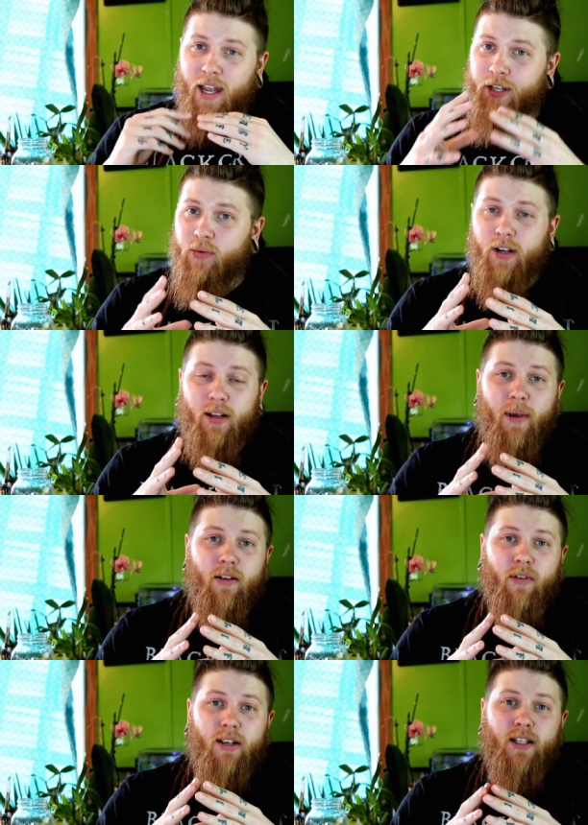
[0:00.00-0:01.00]
It's one of the
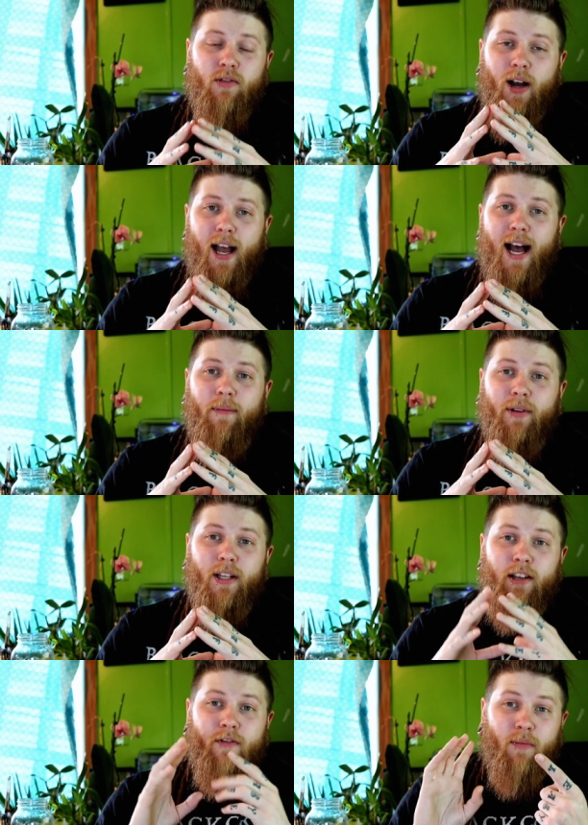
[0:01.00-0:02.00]
main reasons why I
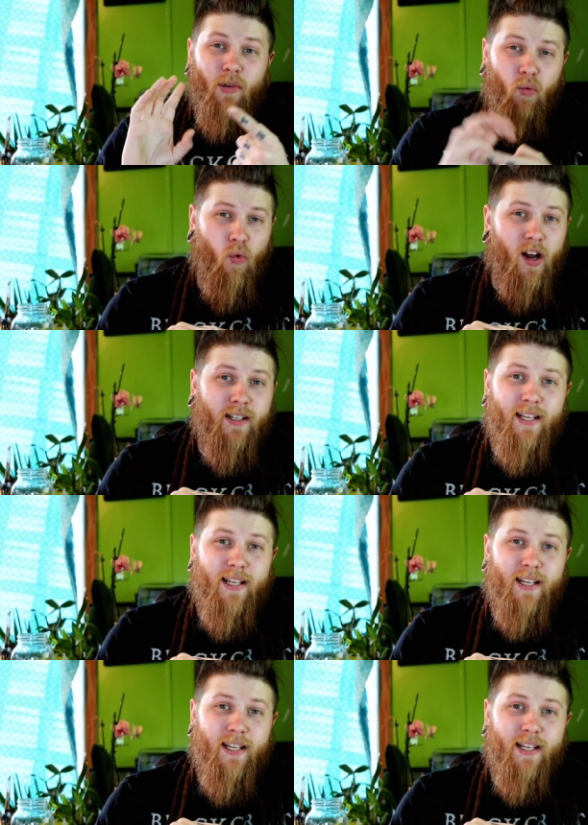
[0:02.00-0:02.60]
believe, number one,